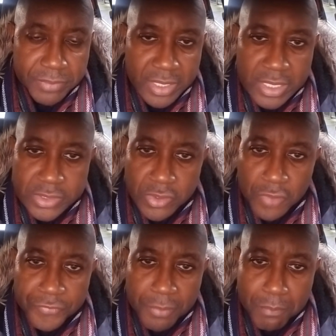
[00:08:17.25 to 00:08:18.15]
because
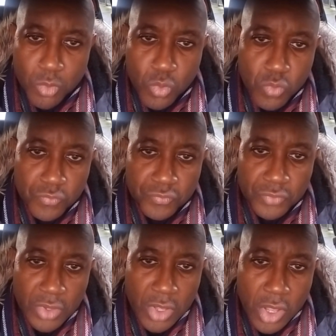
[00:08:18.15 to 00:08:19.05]
of the move
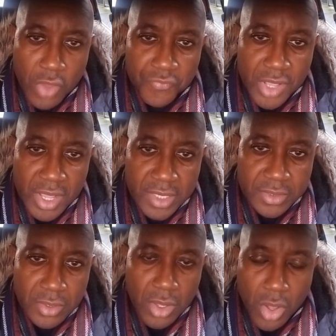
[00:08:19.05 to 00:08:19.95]
of
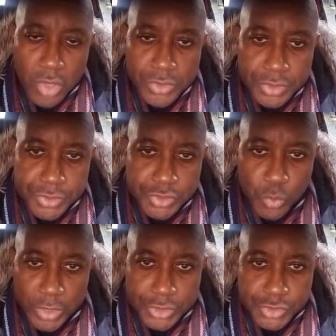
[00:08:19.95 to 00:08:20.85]
God on your
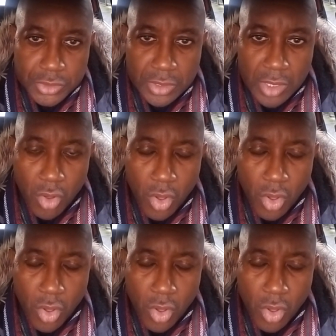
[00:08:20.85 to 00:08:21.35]
situation,